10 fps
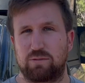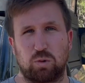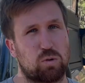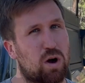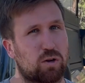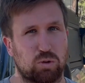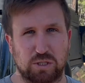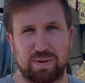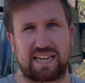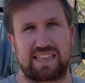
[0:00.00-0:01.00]
we want to
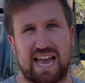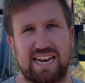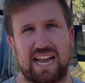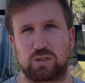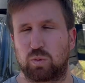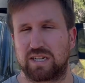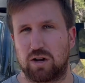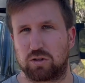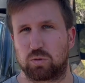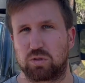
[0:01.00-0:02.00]
respect that as we
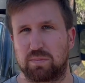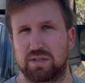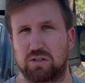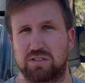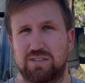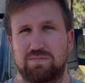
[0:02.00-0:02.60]
go through the build.